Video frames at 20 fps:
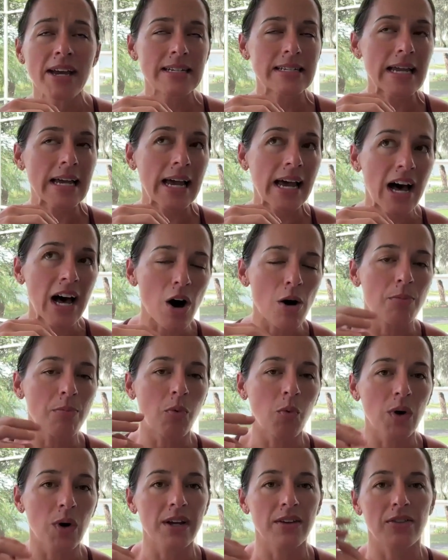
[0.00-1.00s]
to help
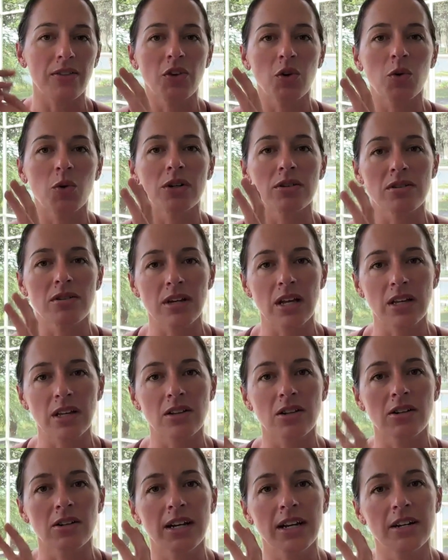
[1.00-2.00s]
with your
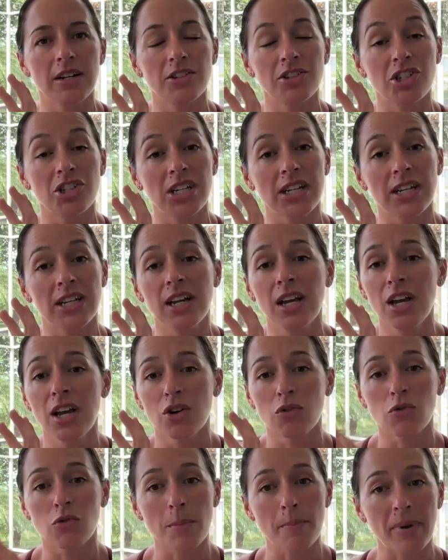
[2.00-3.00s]
cellular energy,
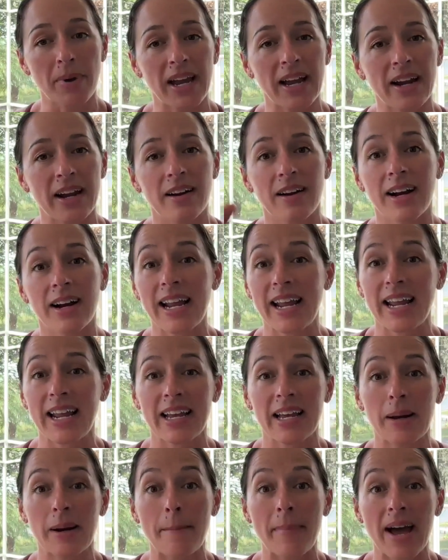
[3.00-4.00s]
repair,
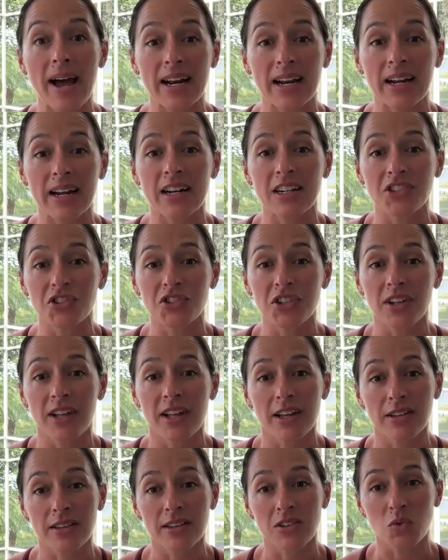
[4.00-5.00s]
and mitochondrial
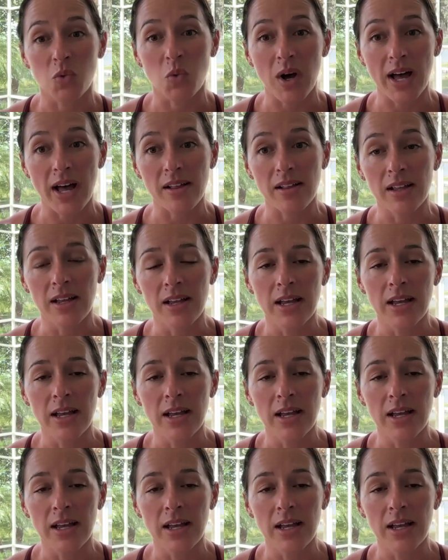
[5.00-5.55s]
health as well.